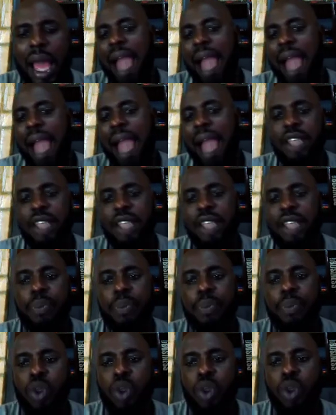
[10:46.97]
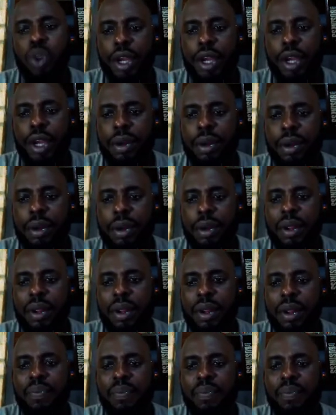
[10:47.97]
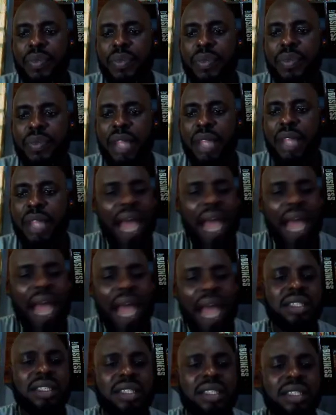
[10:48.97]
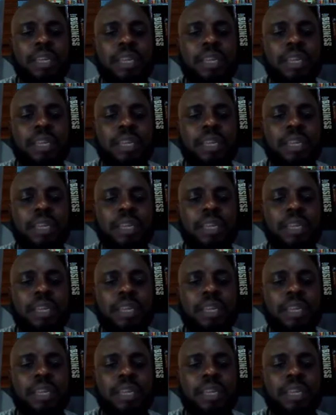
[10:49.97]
and sell Bitcoin at